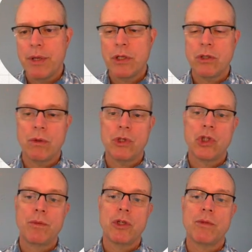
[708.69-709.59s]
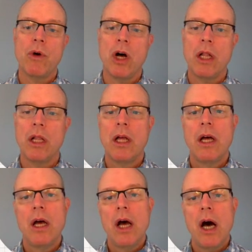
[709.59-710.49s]
So a super small
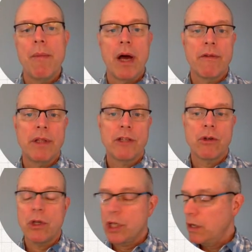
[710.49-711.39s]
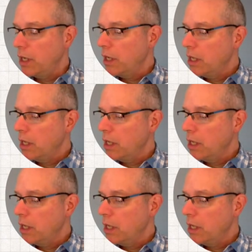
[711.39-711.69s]
amount of electrical current.